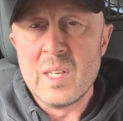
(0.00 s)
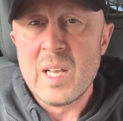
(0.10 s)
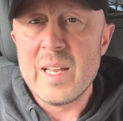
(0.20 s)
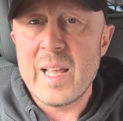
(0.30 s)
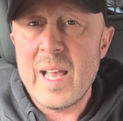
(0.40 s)

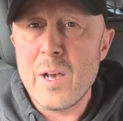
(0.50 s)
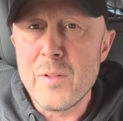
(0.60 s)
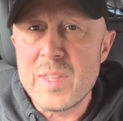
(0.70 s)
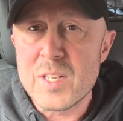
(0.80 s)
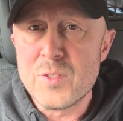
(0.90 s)
and a
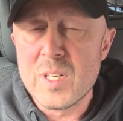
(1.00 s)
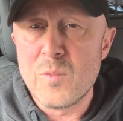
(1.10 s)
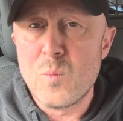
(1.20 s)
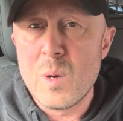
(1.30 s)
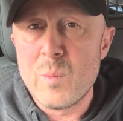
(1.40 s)
healthy estradiol of
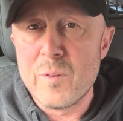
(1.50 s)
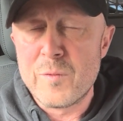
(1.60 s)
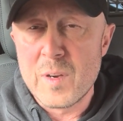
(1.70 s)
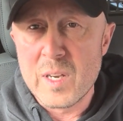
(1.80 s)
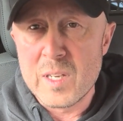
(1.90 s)

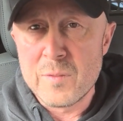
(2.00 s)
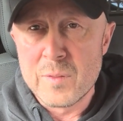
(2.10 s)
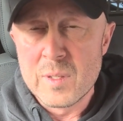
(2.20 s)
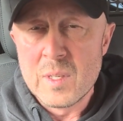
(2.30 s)
115,